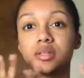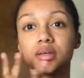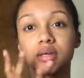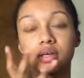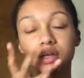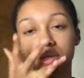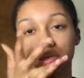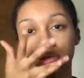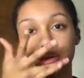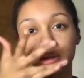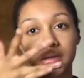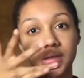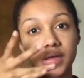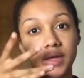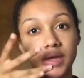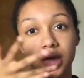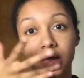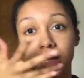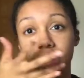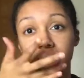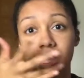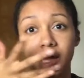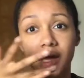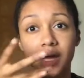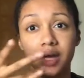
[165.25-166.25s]
Like,
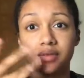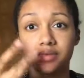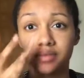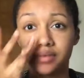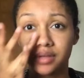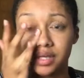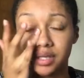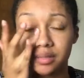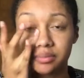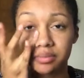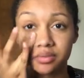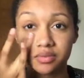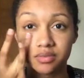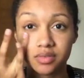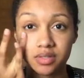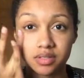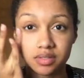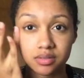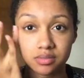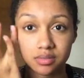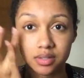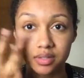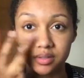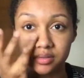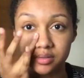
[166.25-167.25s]
I feel like it
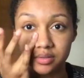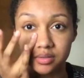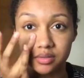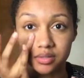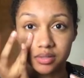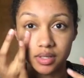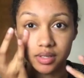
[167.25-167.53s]
prevents wrinkles.